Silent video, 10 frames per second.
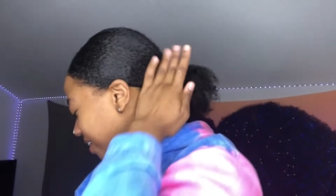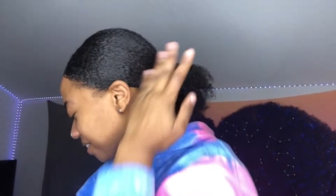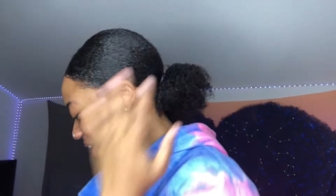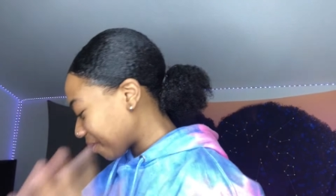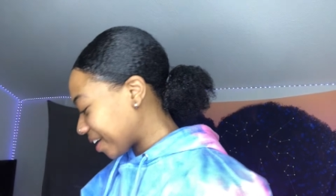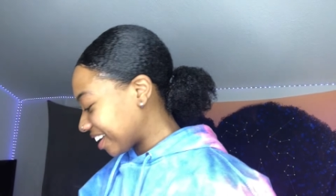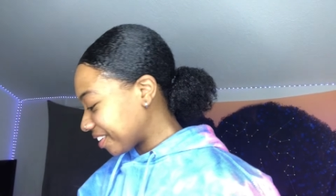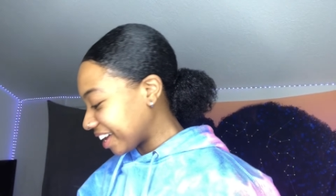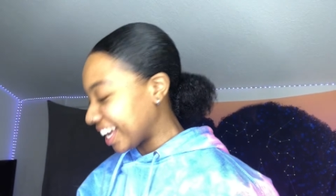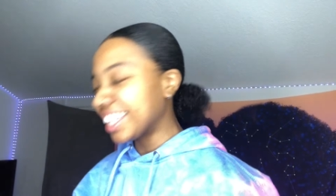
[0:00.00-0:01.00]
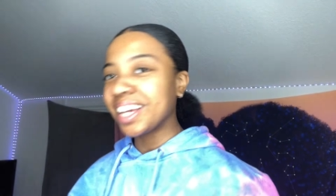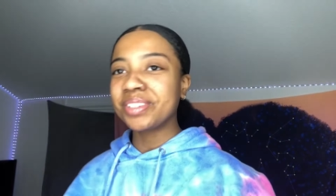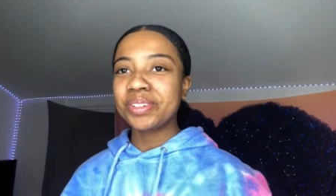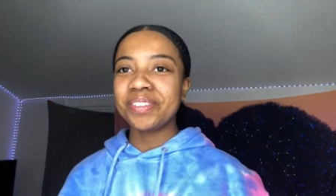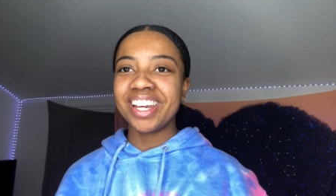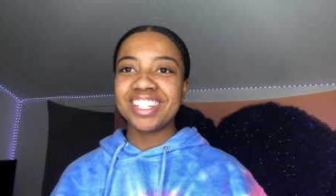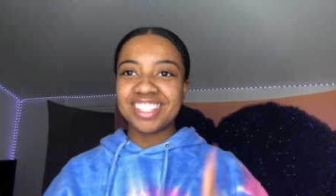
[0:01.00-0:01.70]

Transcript: Okay, wait, okay, I think I still do my edges